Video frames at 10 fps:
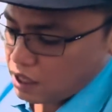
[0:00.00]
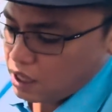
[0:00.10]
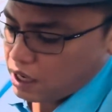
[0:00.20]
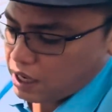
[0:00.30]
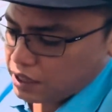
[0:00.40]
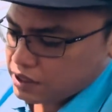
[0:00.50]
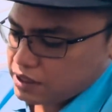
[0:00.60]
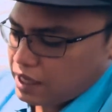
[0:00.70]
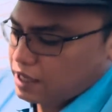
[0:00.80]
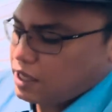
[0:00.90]
uh, just
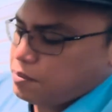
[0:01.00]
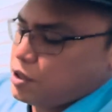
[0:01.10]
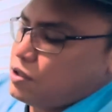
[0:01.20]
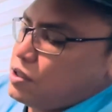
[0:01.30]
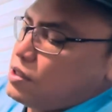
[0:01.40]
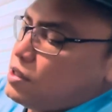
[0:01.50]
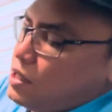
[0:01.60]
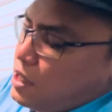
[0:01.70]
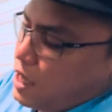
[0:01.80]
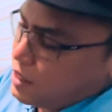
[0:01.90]
like it because
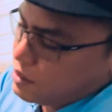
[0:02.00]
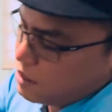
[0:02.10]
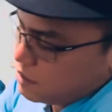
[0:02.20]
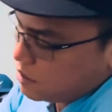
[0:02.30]
it has this